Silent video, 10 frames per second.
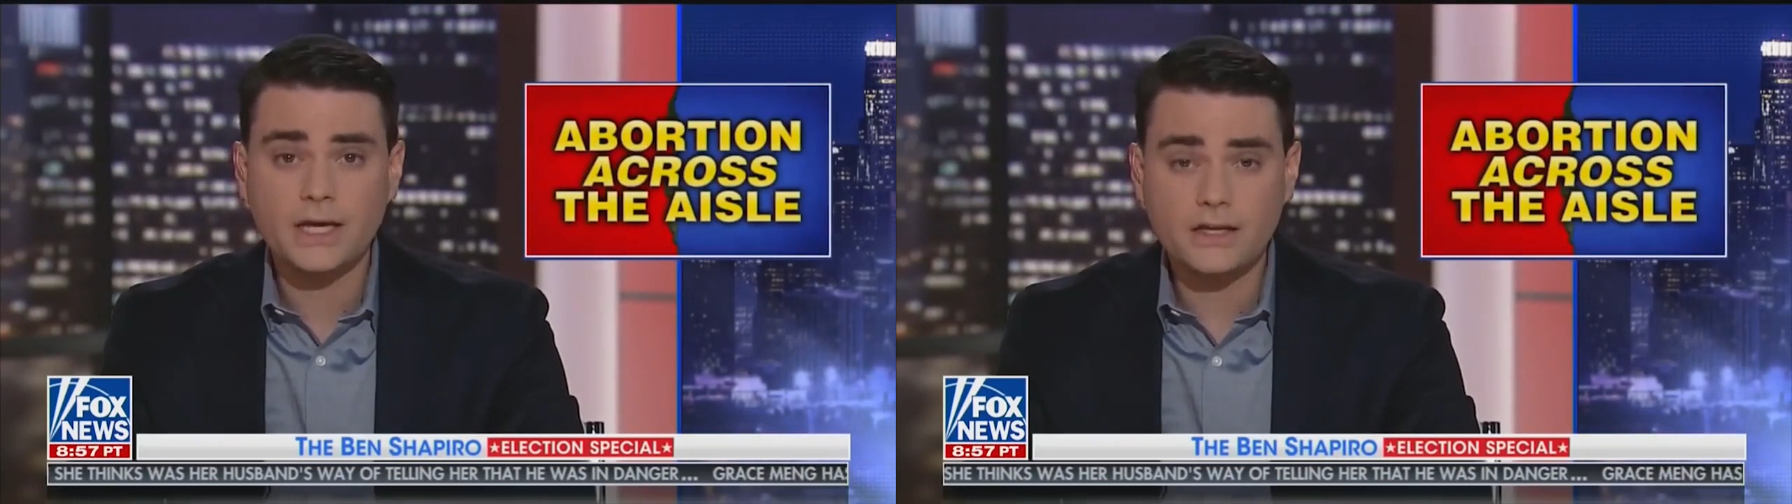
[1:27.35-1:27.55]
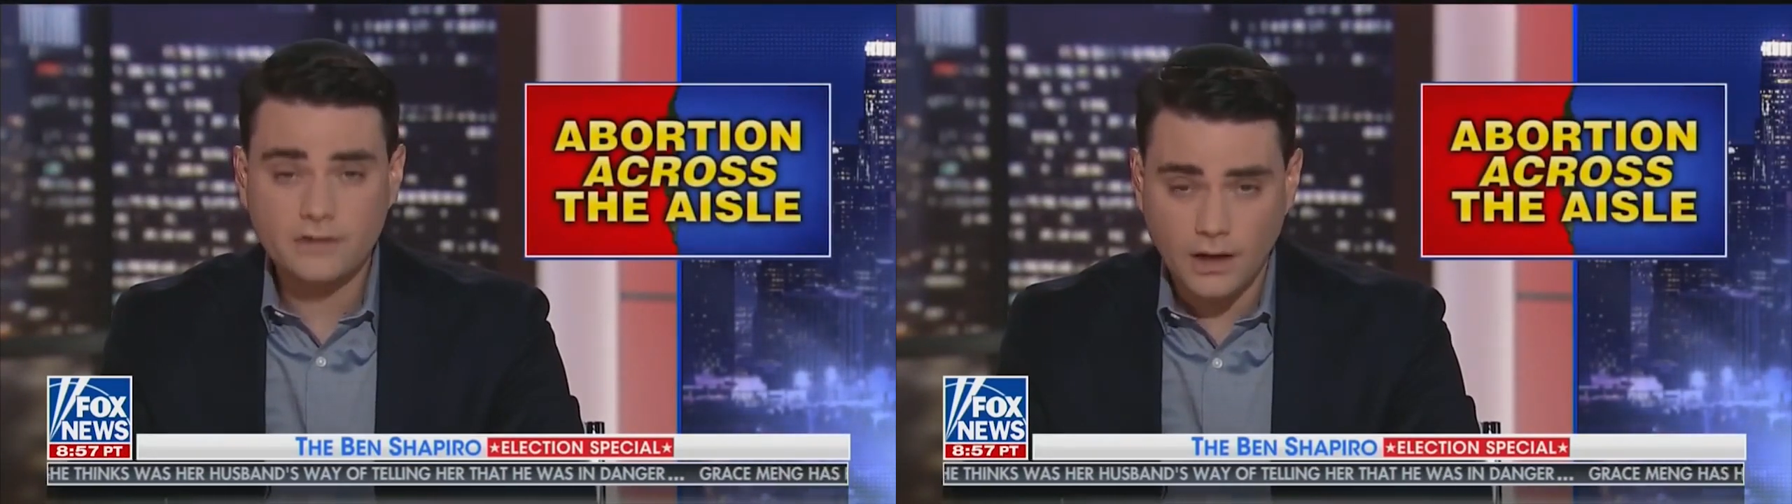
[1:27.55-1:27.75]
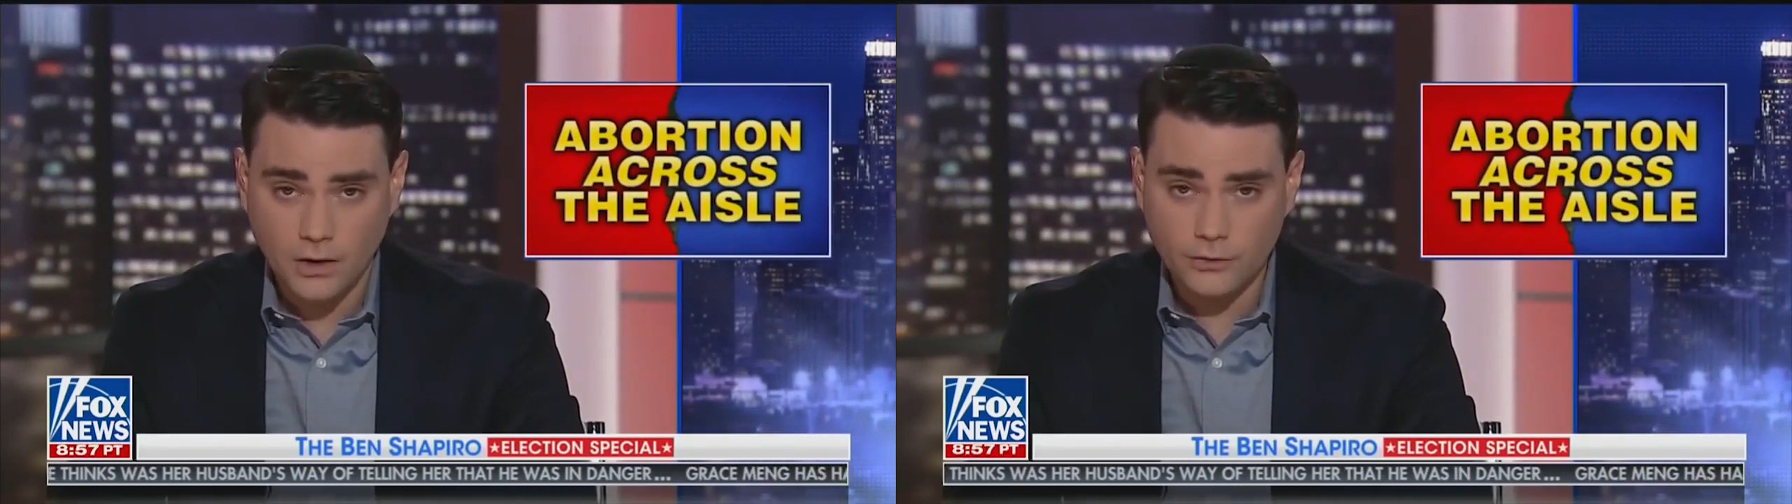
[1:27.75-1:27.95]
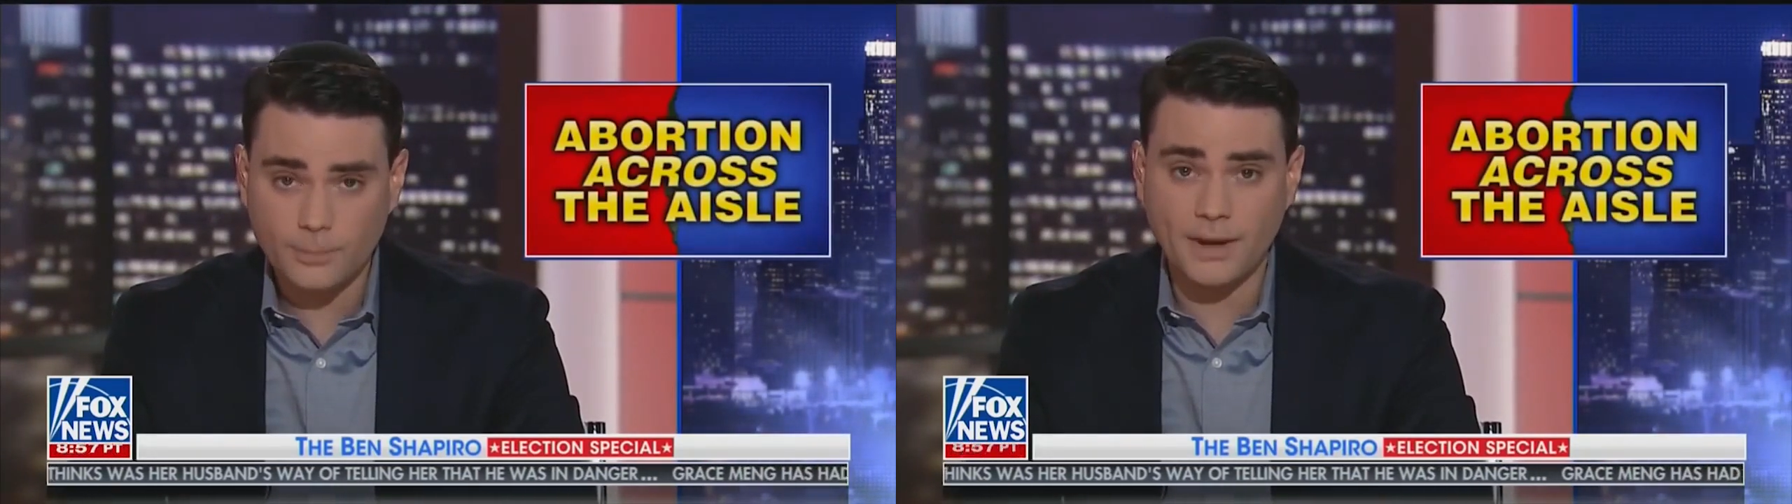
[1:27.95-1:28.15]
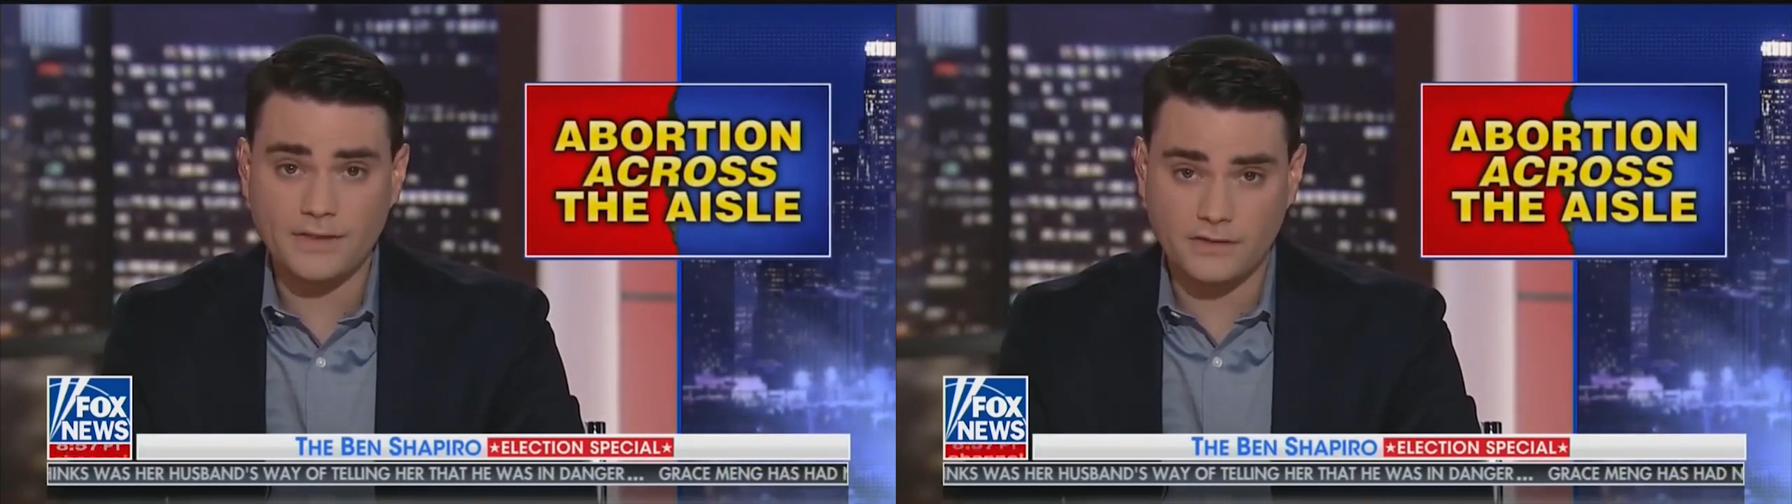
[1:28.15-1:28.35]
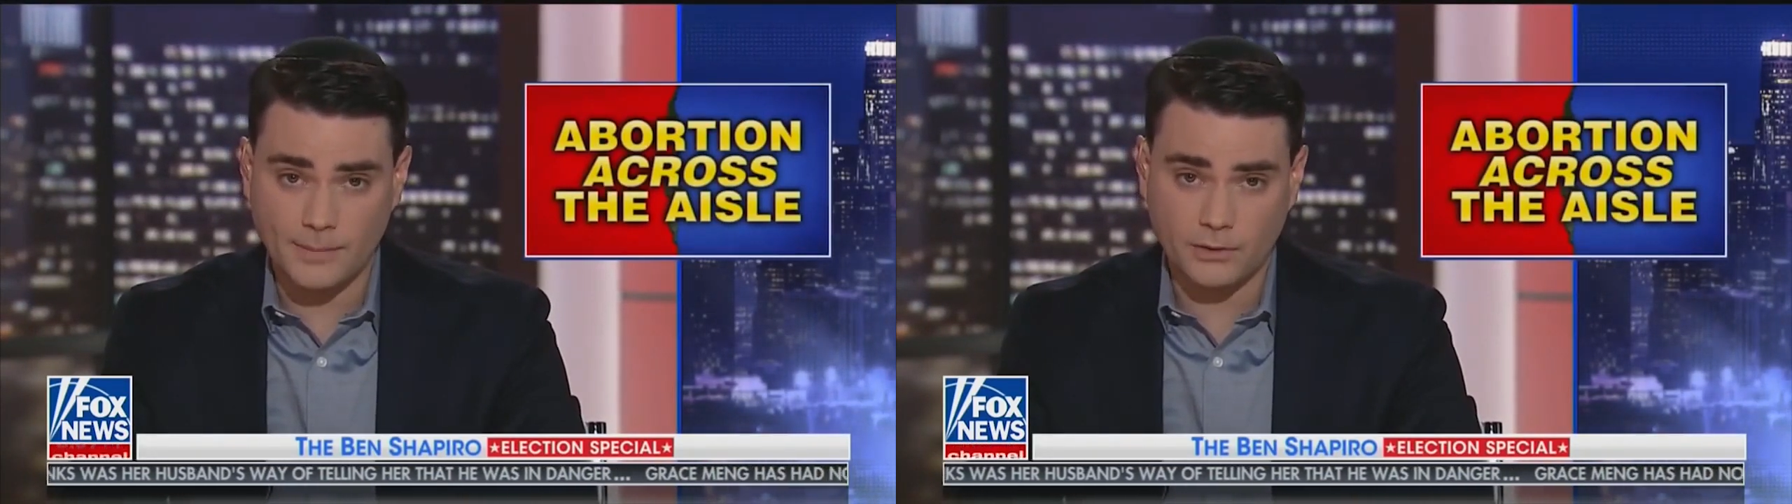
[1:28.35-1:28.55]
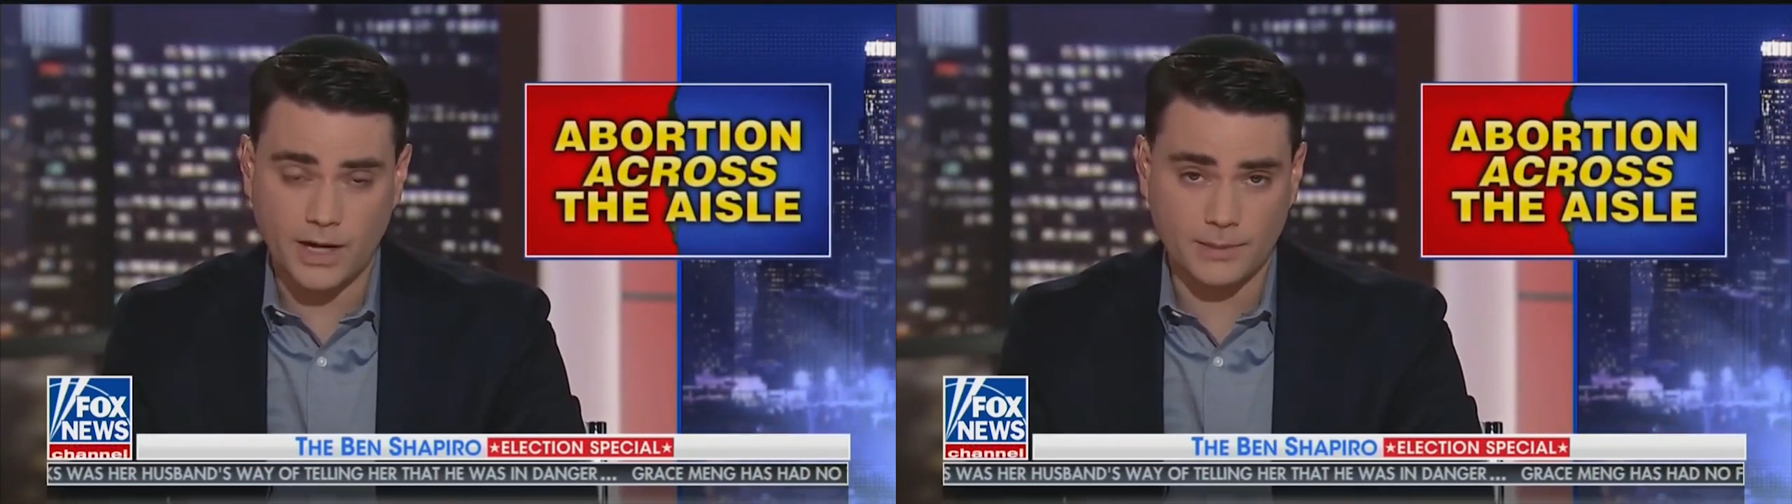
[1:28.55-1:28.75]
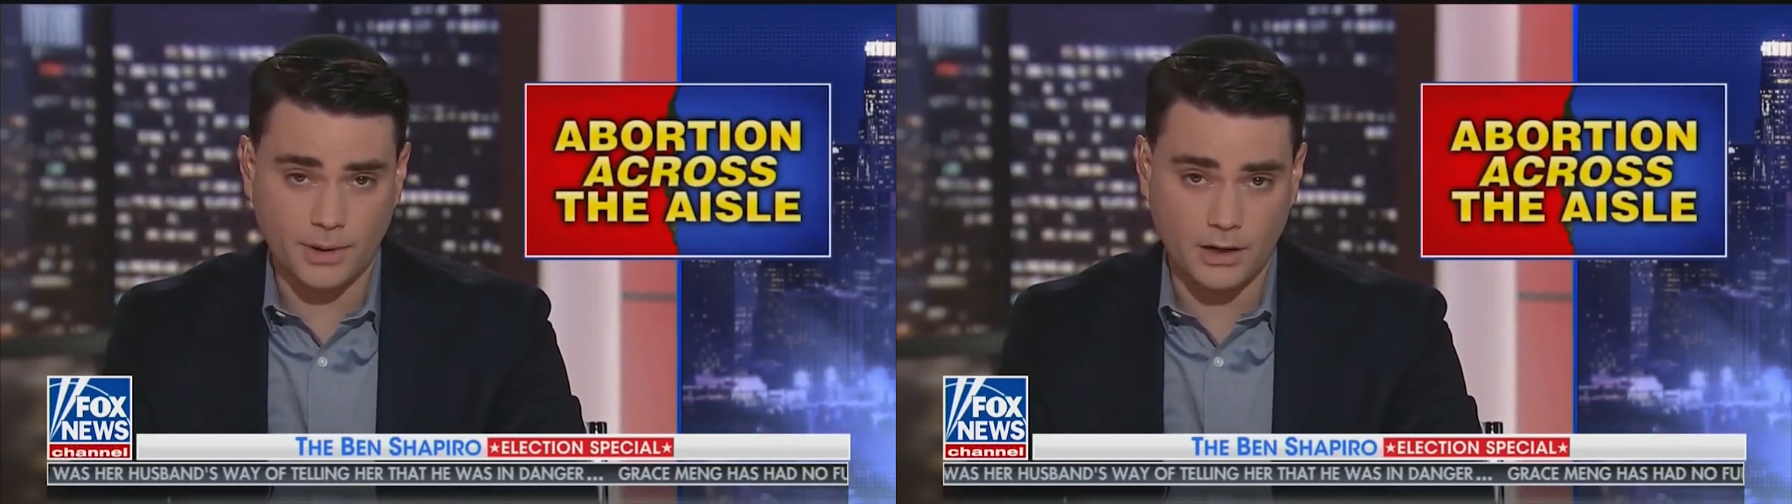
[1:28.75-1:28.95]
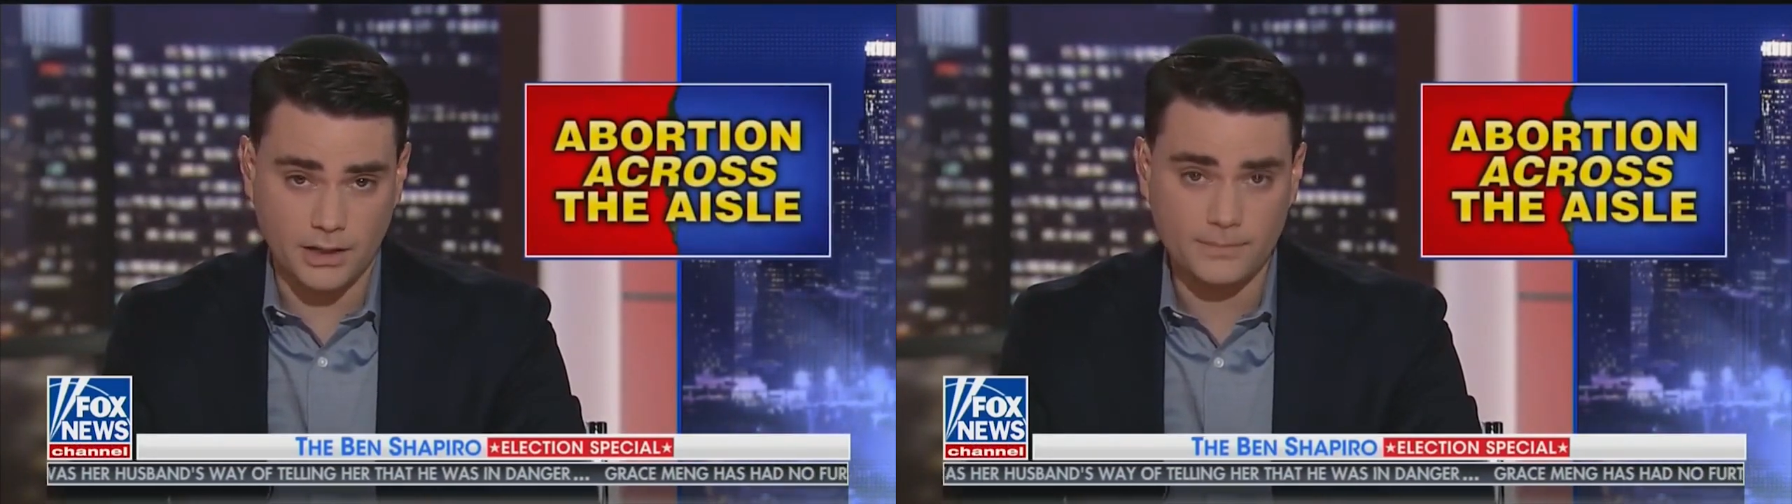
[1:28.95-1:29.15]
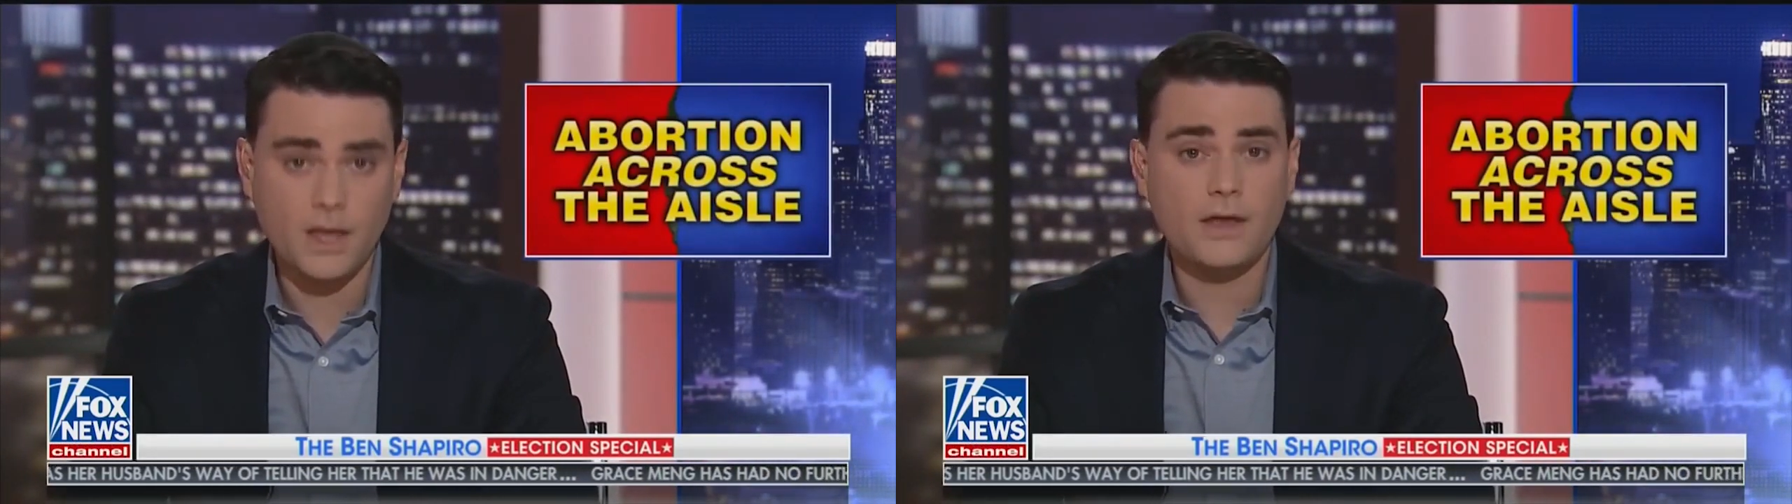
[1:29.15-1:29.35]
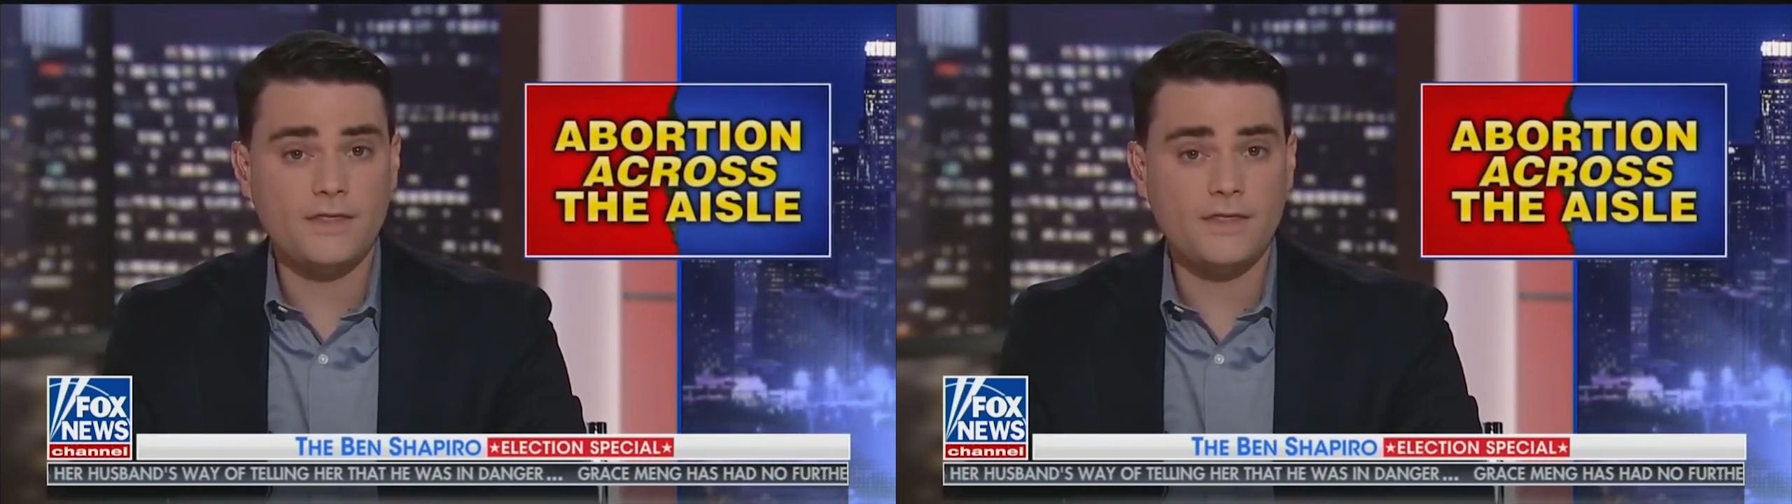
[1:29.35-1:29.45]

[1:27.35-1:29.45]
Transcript: is held by the Democratic Party.